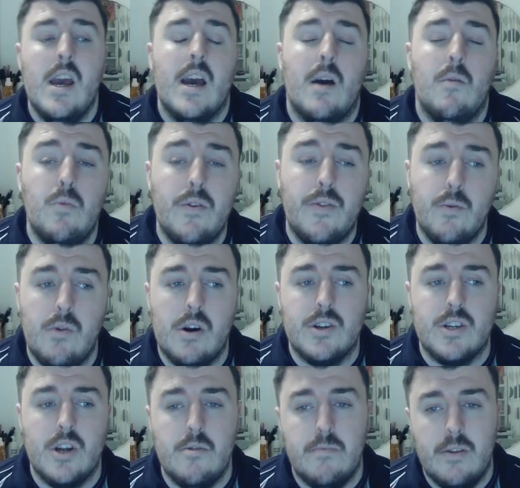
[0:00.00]
And with the
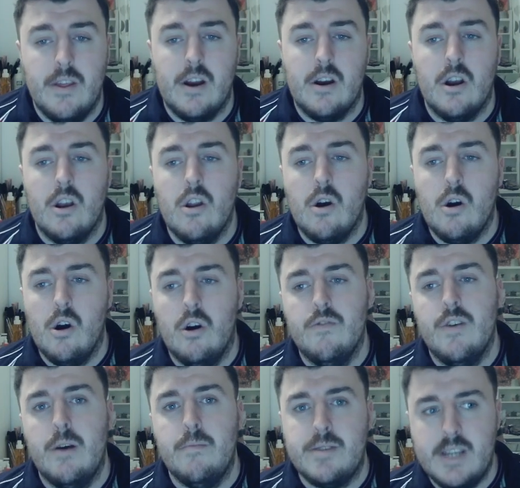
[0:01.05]
Welsh Open, there are a lot of
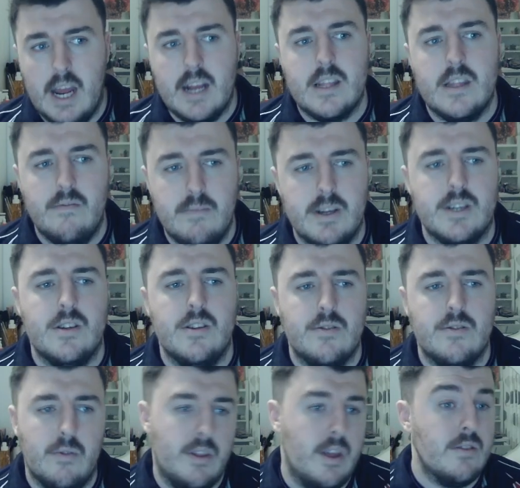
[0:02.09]
objective missions.
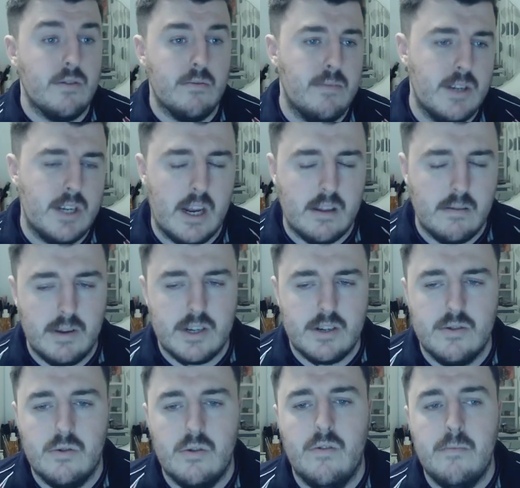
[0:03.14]
Well, there's objective
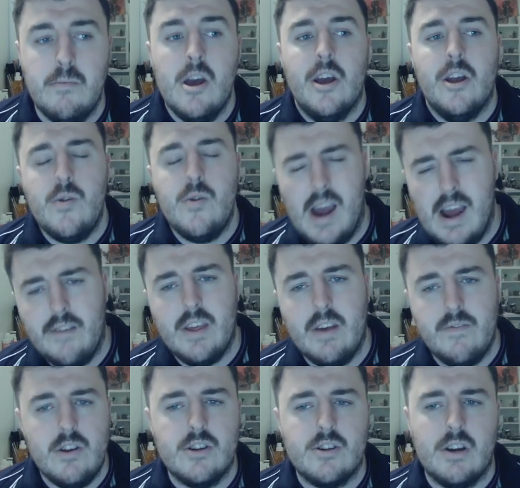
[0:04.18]
missions, all of them, and you have to
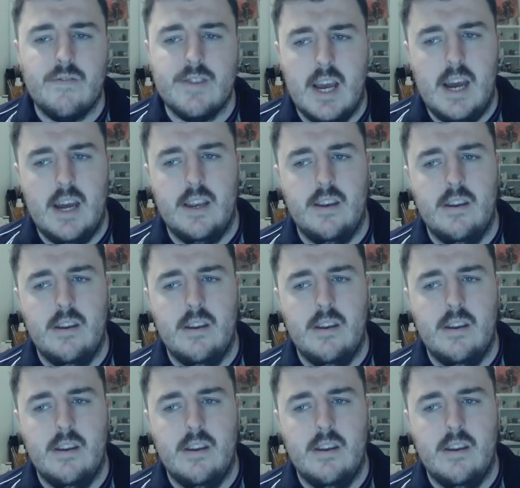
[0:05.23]
have unit strength 10.